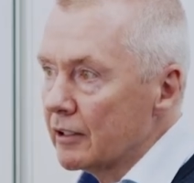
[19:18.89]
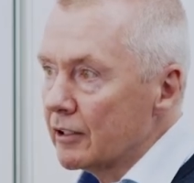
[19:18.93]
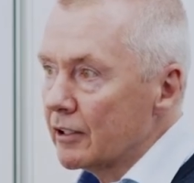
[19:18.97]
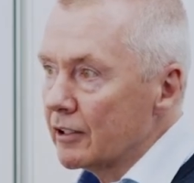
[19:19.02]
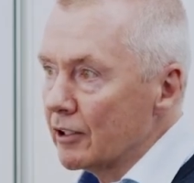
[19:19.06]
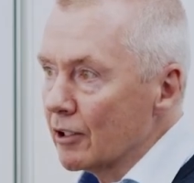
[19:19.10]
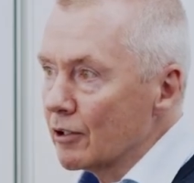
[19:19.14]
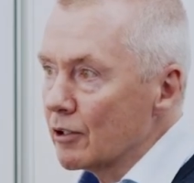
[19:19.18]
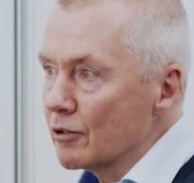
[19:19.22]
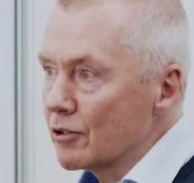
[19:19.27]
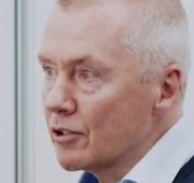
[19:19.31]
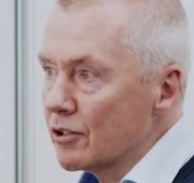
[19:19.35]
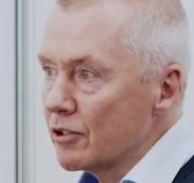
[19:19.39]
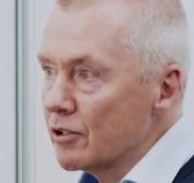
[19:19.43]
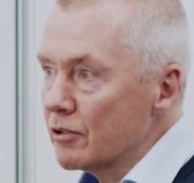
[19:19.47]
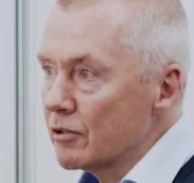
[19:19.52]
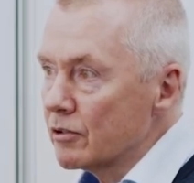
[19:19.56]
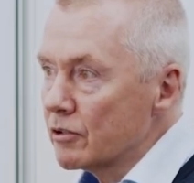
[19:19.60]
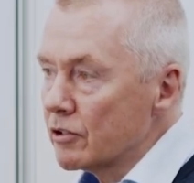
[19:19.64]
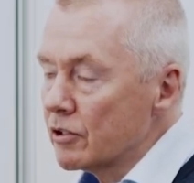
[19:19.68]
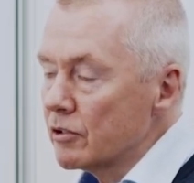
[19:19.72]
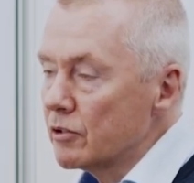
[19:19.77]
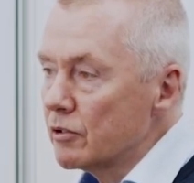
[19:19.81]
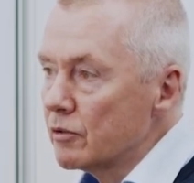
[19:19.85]
You know,
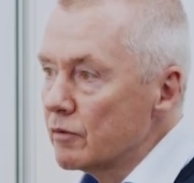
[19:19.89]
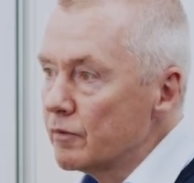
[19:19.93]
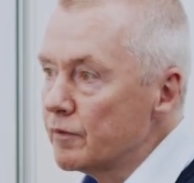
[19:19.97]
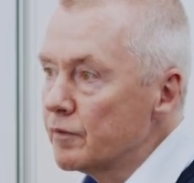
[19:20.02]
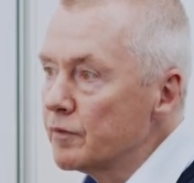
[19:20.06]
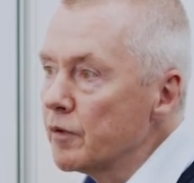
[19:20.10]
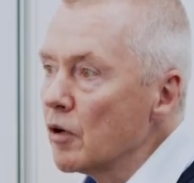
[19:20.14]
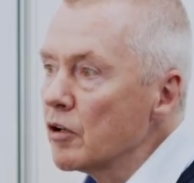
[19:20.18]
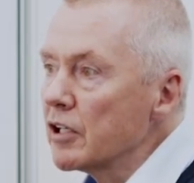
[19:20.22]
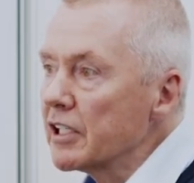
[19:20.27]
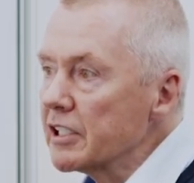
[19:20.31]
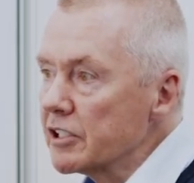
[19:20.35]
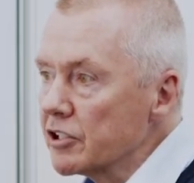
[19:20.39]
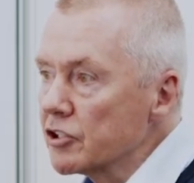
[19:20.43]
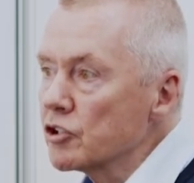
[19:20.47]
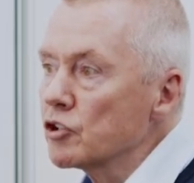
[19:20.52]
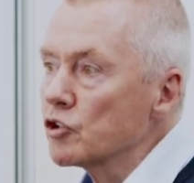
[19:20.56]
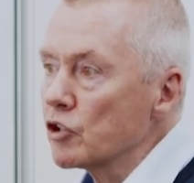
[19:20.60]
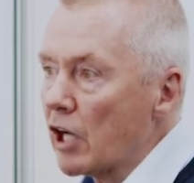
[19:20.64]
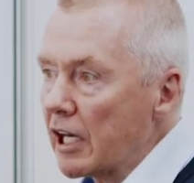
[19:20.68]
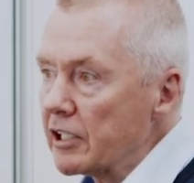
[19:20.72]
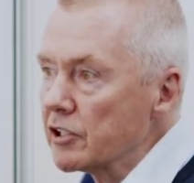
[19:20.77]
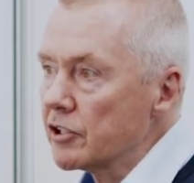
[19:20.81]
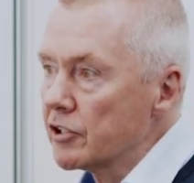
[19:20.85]
to fully
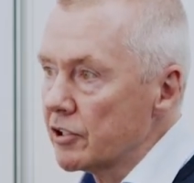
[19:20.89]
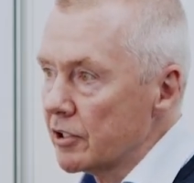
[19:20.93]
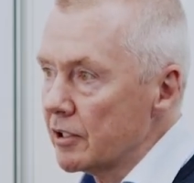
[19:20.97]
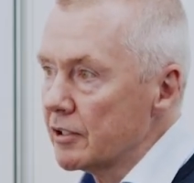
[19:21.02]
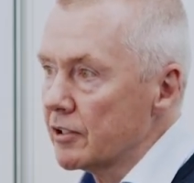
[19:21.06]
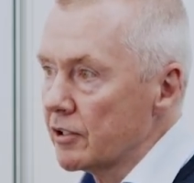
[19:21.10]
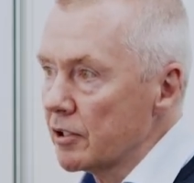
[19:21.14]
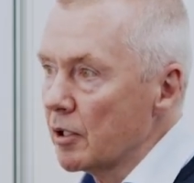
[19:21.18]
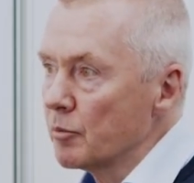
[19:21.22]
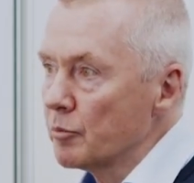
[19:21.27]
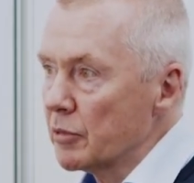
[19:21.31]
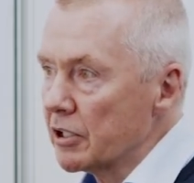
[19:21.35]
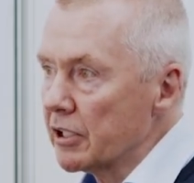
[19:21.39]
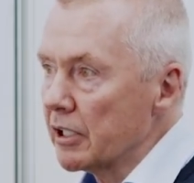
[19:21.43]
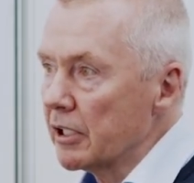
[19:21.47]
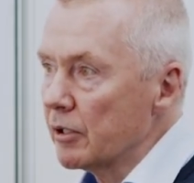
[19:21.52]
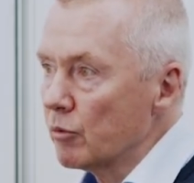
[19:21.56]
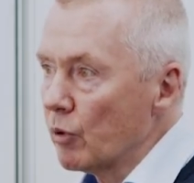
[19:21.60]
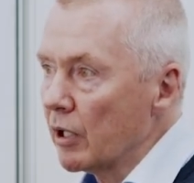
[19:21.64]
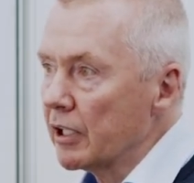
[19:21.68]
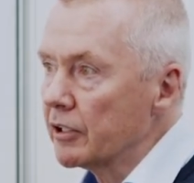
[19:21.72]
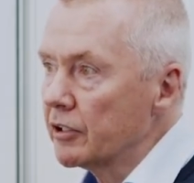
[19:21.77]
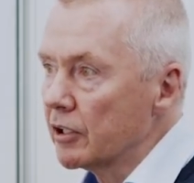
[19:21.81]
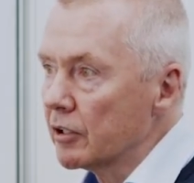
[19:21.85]
stretch somebody
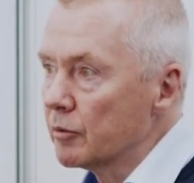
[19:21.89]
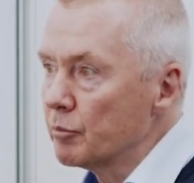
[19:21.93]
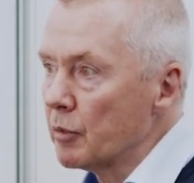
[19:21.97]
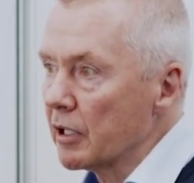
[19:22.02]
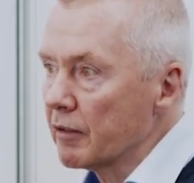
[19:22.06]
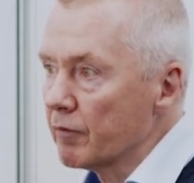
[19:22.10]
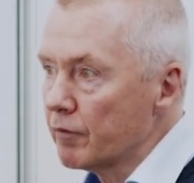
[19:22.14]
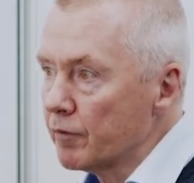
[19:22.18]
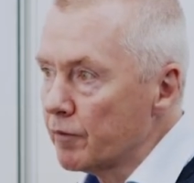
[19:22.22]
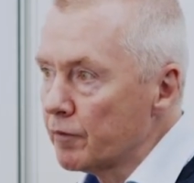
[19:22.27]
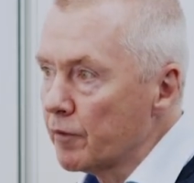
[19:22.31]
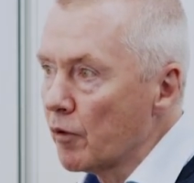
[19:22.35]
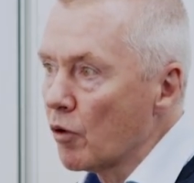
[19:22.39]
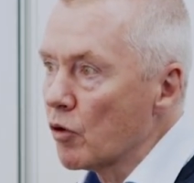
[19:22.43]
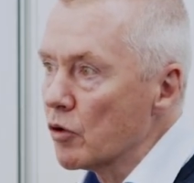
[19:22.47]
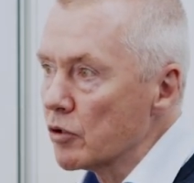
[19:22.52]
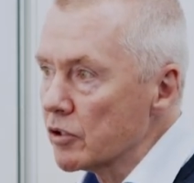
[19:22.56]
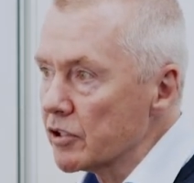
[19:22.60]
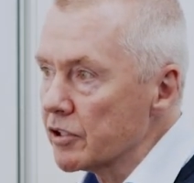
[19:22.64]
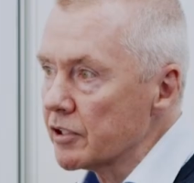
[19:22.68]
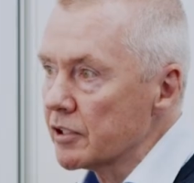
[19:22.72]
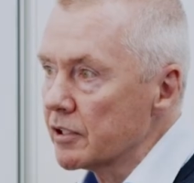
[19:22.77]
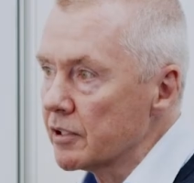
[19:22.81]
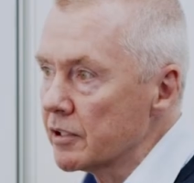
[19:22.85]
when you're being
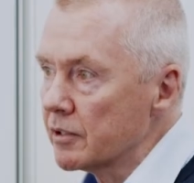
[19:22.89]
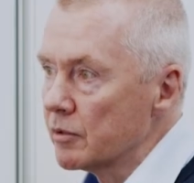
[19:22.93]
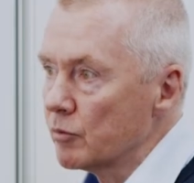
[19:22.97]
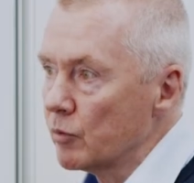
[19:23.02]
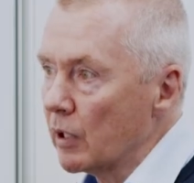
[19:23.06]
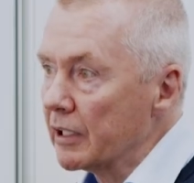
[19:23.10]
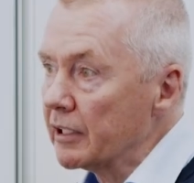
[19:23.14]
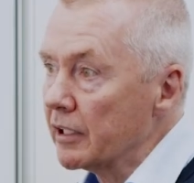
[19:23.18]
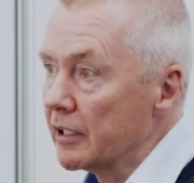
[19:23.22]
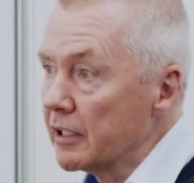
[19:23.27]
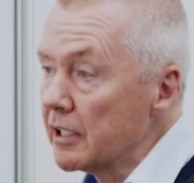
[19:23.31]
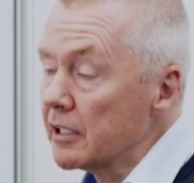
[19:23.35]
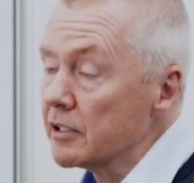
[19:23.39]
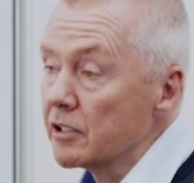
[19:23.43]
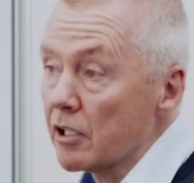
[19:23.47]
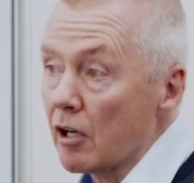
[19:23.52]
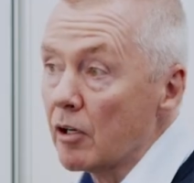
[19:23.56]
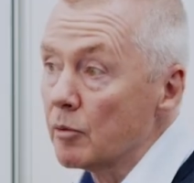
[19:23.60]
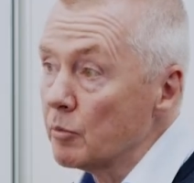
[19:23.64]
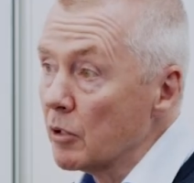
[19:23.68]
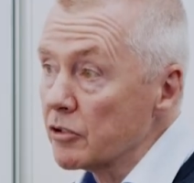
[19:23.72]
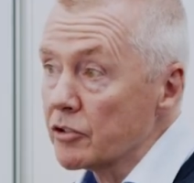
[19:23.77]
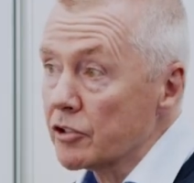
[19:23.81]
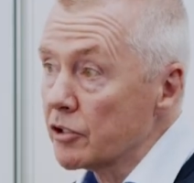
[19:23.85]
forced, when it is
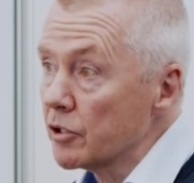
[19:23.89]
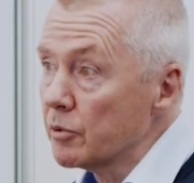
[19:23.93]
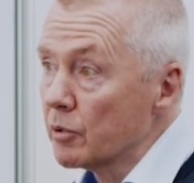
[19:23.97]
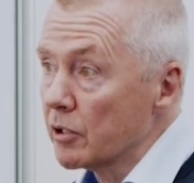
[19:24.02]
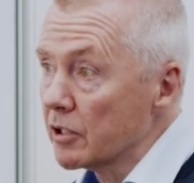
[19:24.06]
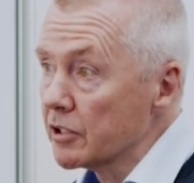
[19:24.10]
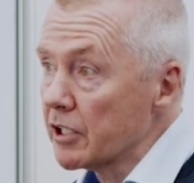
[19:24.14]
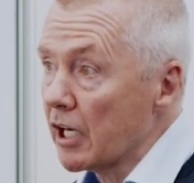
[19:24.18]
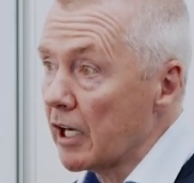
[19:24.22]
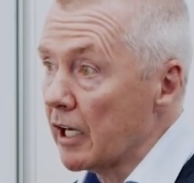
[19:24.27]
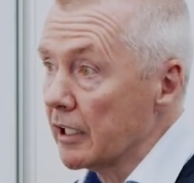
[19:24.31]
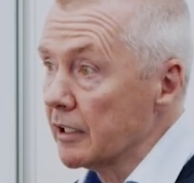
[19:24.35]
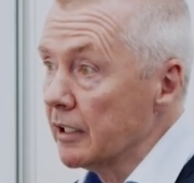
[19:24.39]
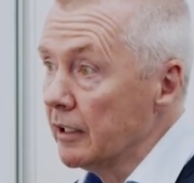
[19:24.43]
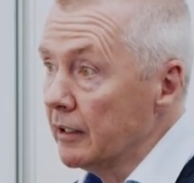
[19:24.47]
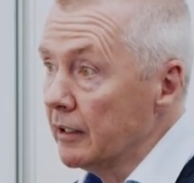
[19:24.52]
almost do or die.